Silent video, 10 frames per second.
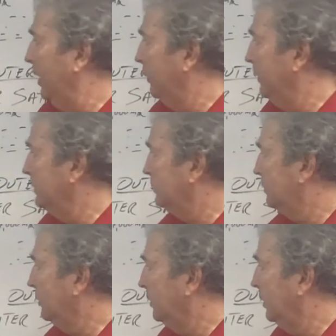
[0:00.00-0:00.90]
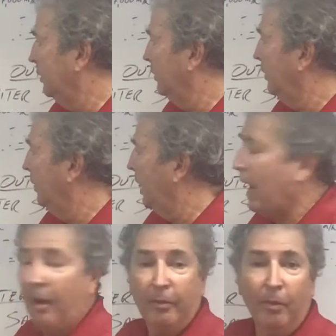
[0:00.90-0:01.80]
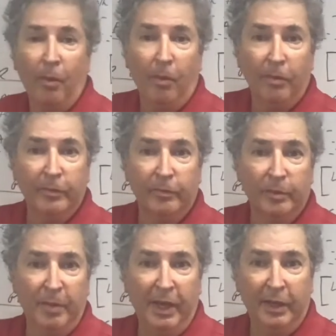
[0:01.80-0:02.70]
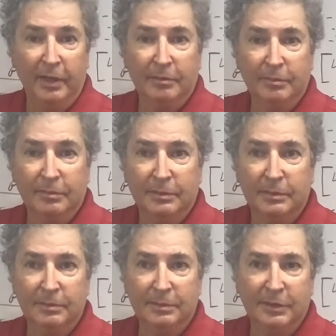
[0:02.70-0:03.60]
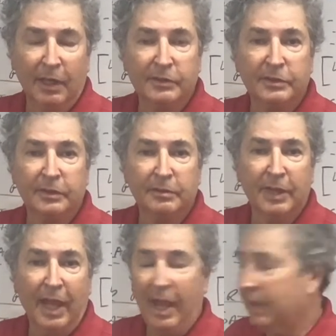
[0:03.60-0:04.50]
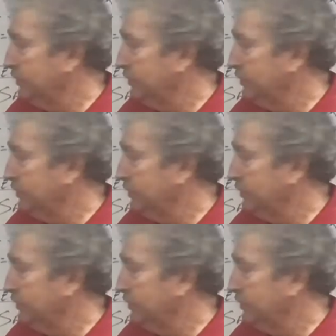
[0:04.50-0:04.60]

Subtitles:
This took out all the remaining dust and gas